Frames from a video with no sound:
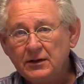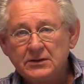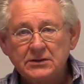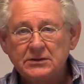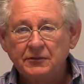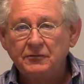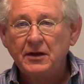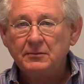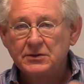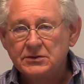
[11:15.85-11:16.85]
This is the
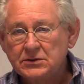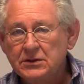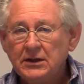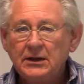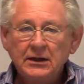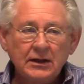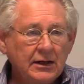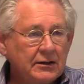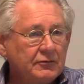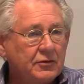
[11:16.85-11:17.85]
famous
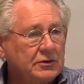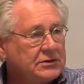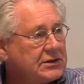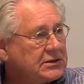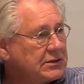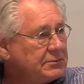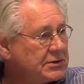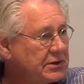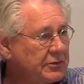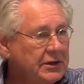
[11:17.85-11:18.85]
kind of world systems
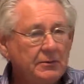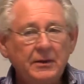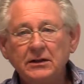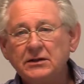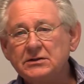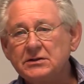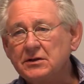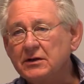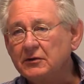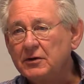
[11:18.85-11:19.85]
theory, dependency
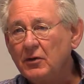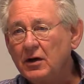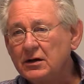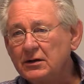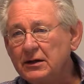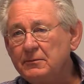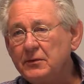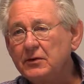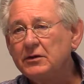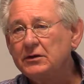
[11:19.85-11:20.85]
theory model, and
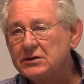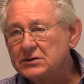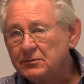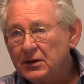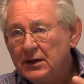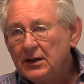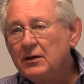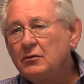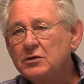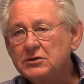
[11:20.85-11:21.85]
imperialism
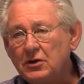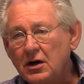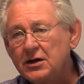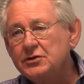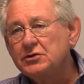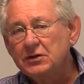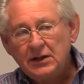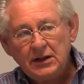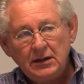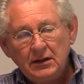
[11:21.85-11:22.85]
was
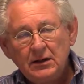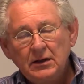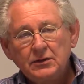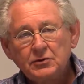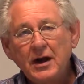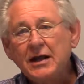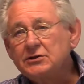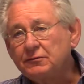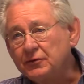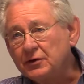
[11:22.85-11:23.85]
largely
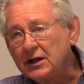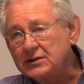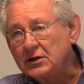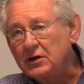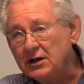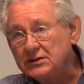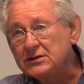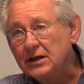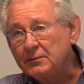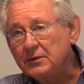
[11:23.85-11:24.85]
transferred as a
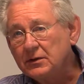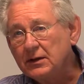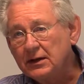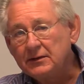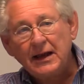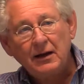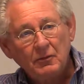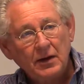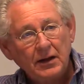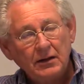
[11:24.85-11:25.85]
concept that
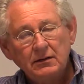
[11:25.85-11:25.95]
way.